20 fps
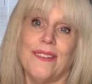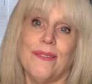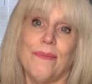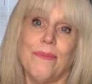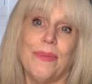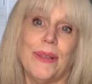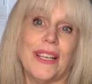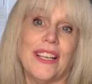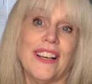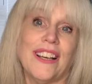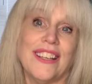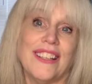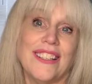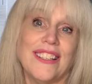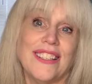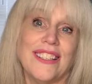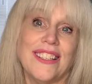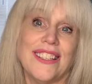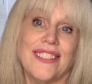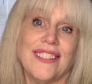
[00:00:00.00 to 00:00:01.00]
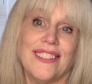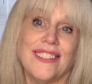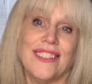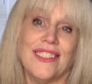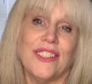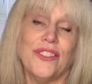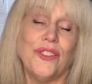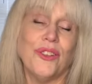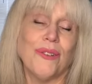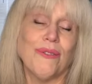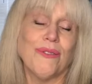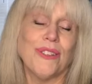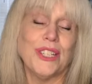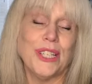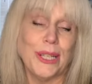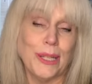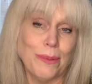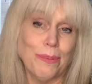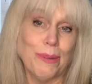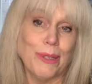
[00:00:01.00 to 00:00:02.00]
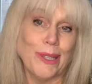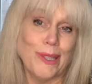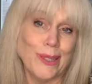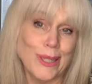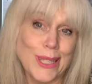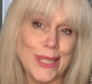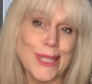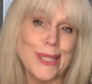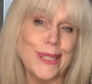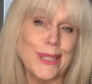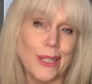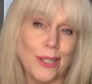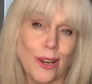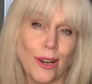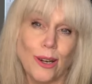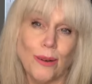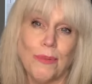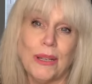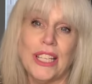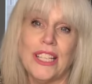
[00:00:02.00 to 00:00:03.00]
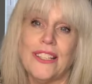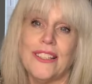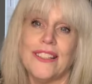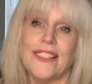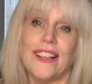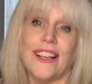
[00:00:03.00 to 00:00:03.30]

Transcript: because you don't typically see garments